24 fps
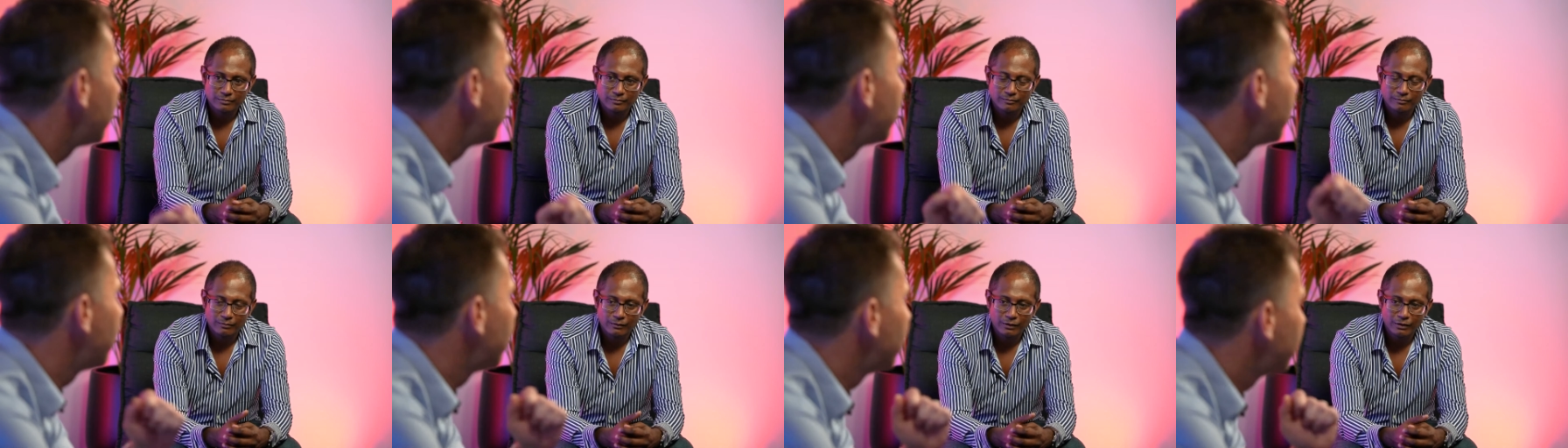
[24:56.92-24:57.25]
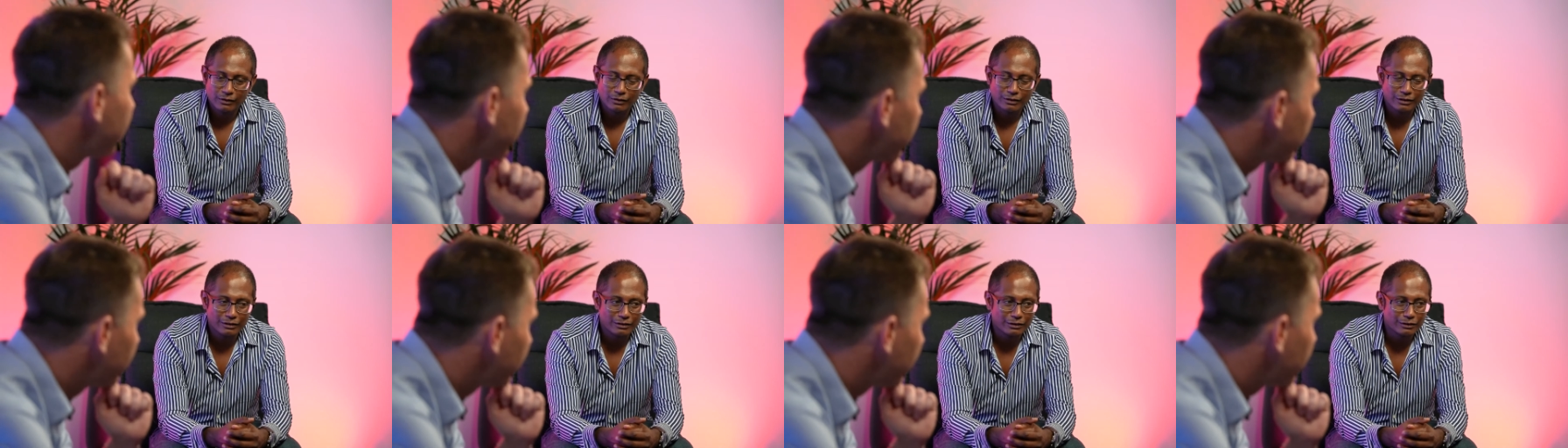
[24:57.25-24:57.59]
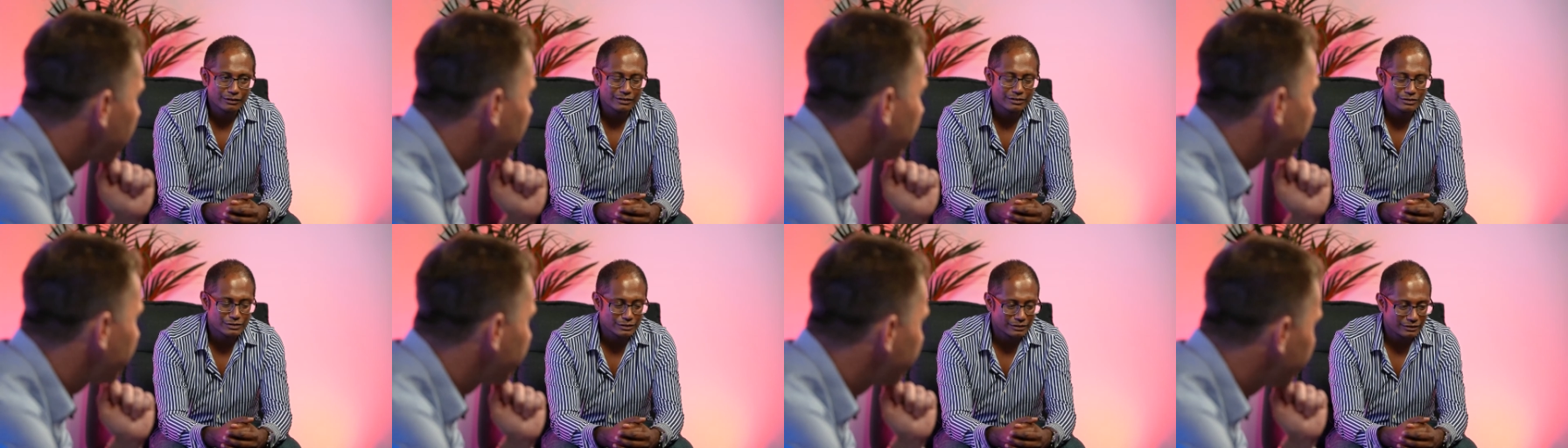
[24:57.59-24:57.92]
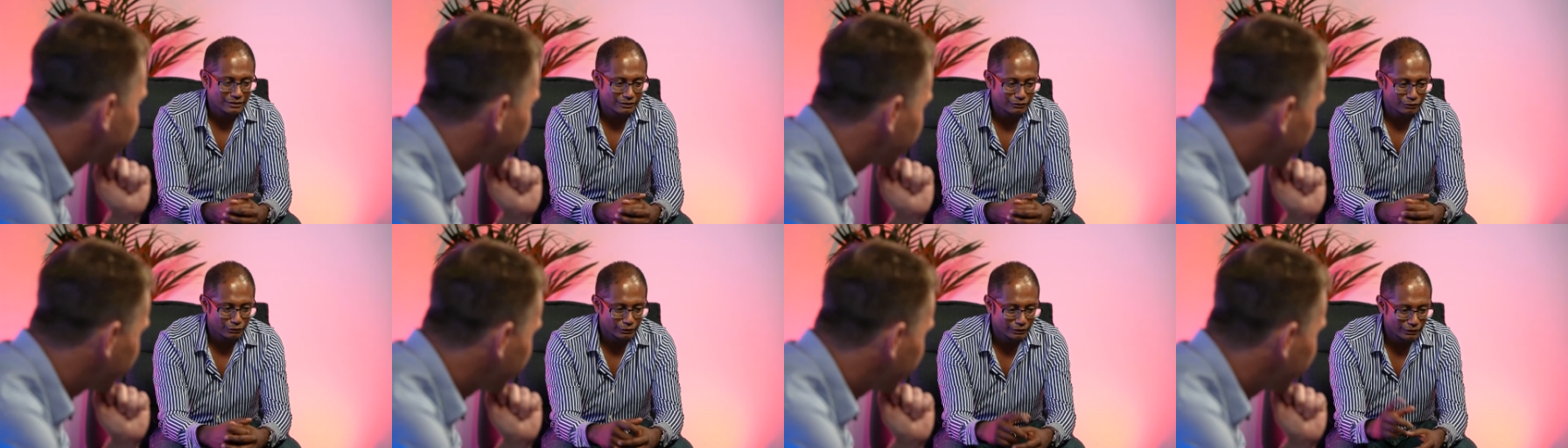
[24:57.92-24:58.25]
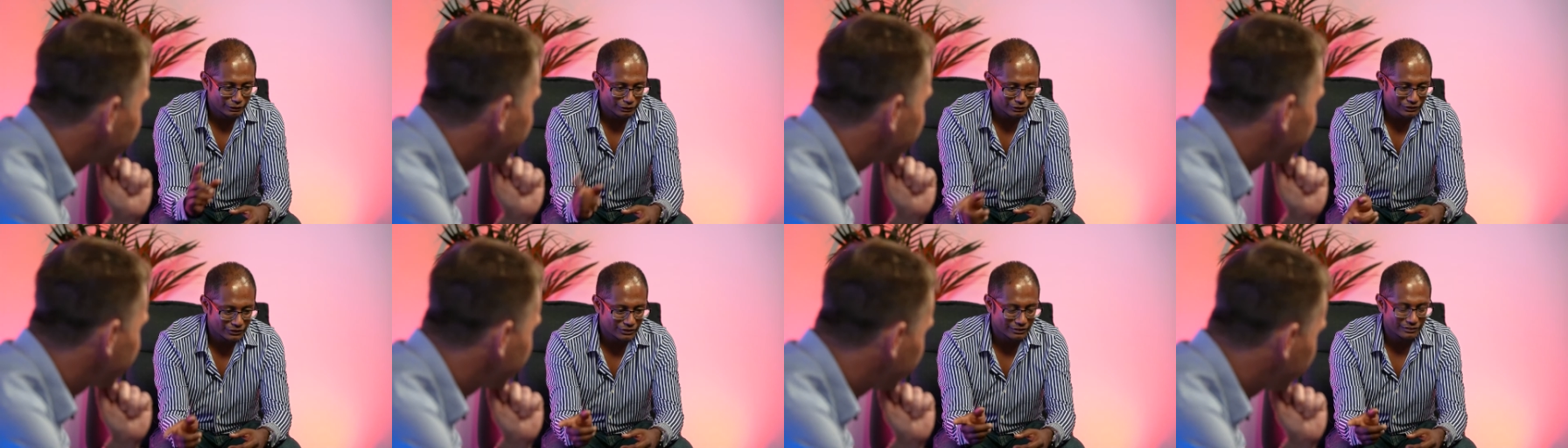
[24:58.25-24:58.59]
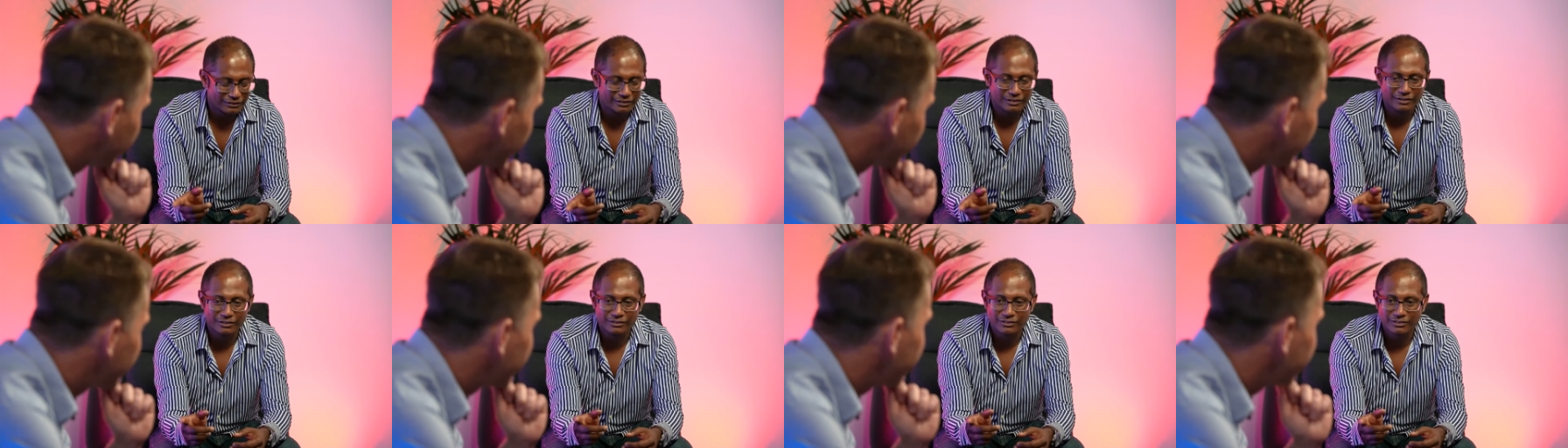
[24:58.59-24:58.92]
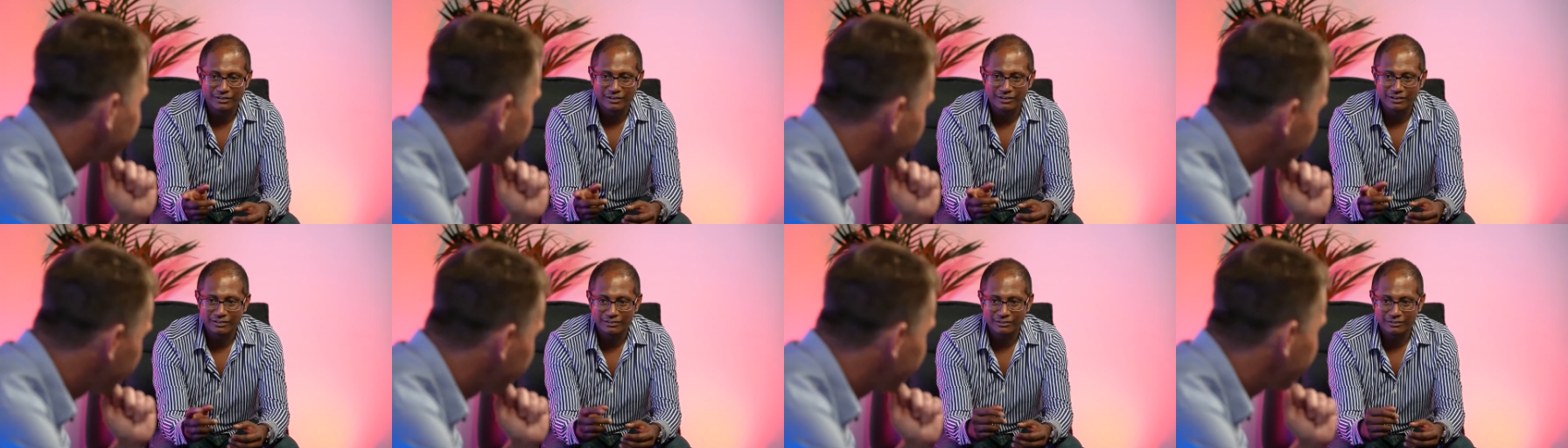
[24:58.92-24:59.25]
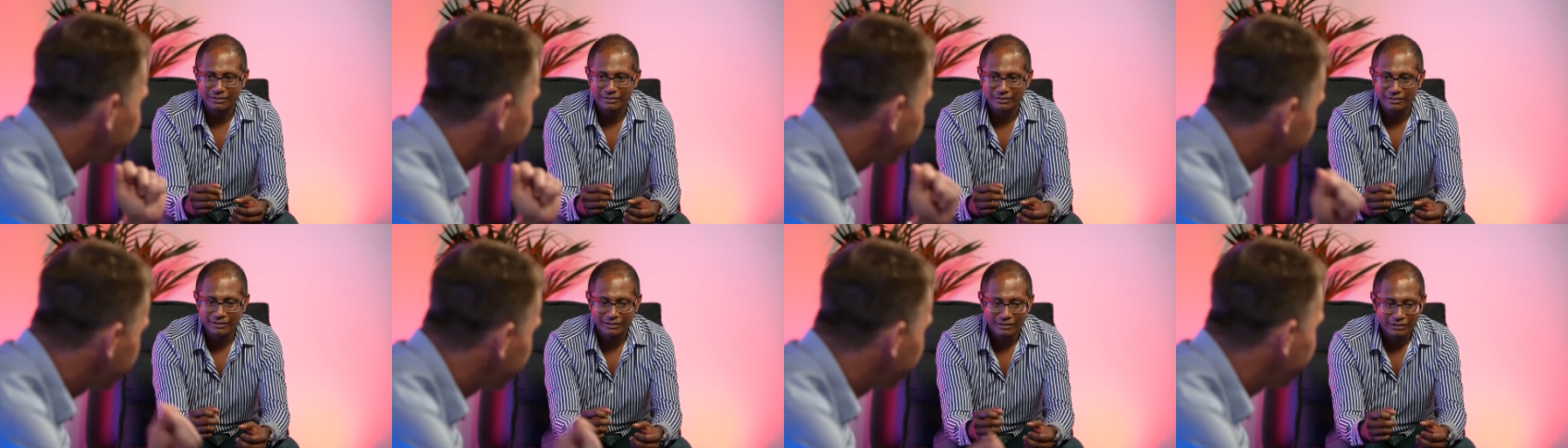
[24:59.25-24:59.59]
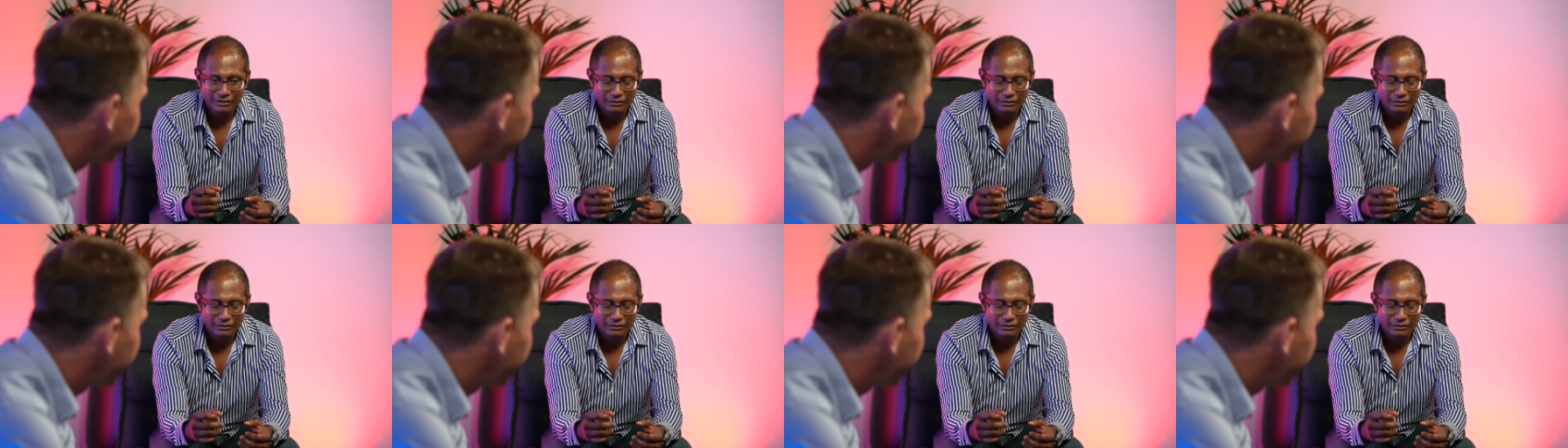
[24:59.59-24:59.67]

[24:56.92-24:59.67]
That's a really interesting thing you say, right?